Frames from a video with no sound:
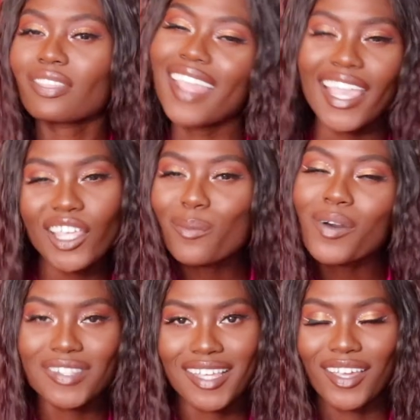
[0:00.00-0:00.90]
Thank you,
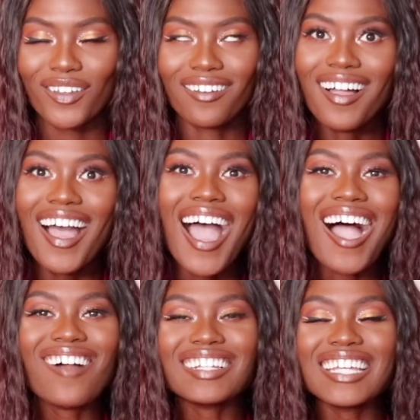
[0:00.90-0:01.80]
motorcycle.
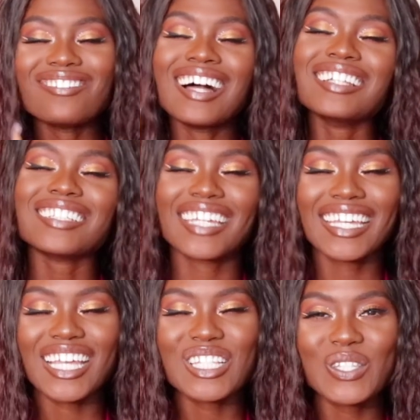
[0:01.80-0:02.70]
I will leave a
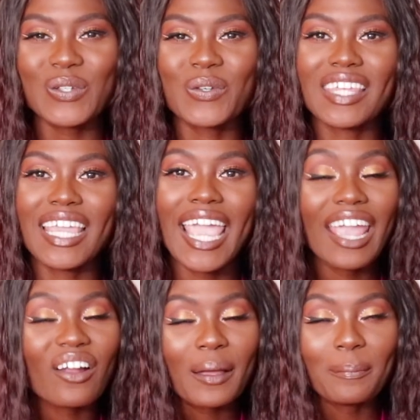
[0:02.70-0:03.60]
link to the
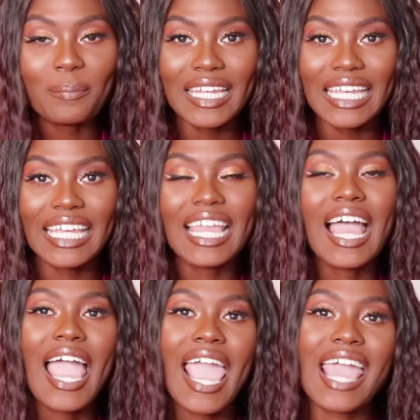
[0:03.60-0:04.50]
hair company
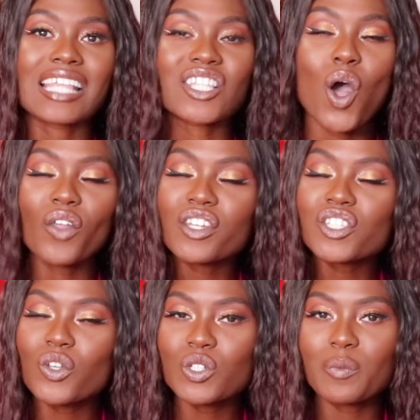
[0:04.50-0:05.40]
and all their
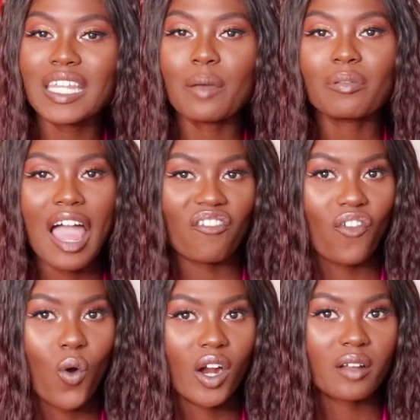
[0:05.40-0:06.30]
social media
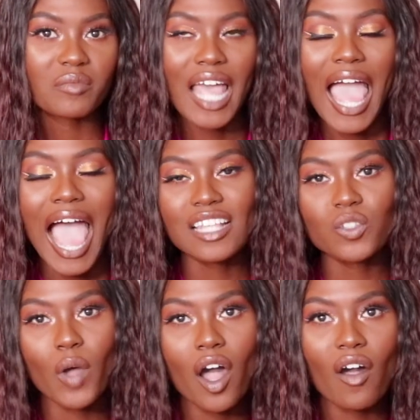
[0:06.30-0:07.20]
platforms, as
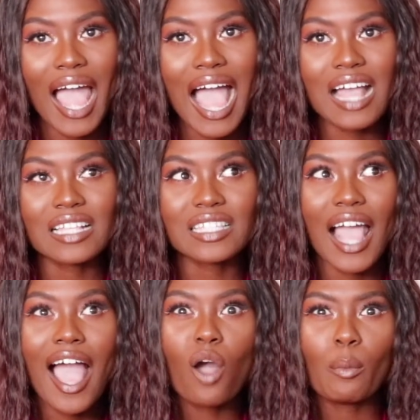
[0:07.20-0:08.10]
well as
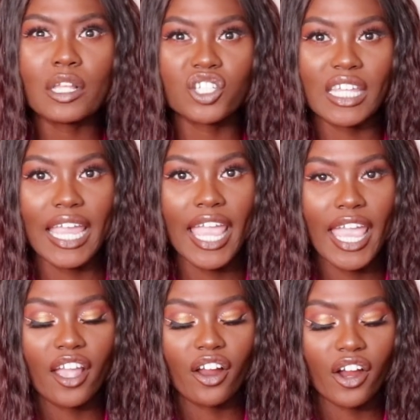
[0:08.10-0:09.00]
how much the
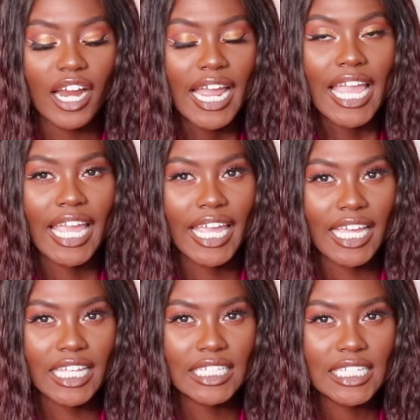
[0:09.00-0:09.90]
hair
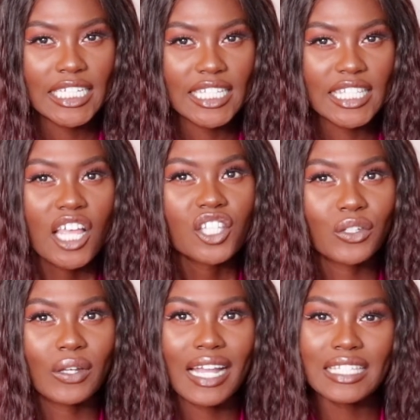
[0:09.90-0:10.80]
is, so
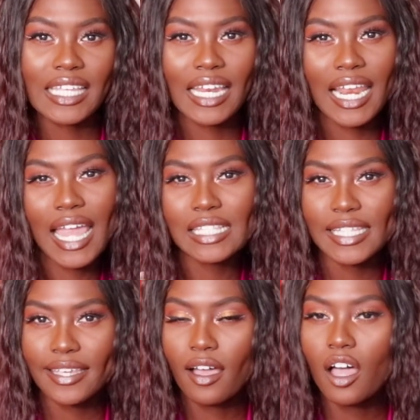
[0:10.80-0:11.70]
you guys can get an
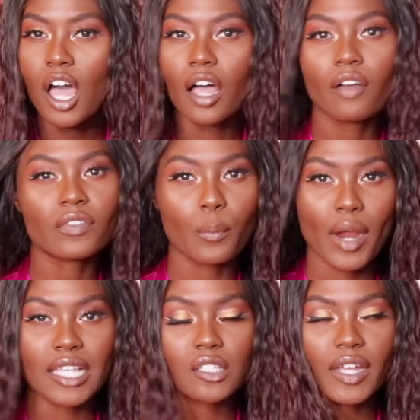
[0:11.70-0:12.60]
idea of the
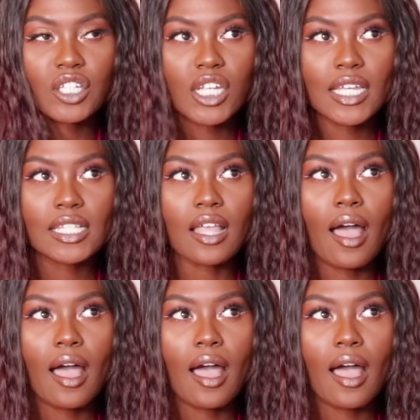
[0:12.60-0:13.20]
price ranges.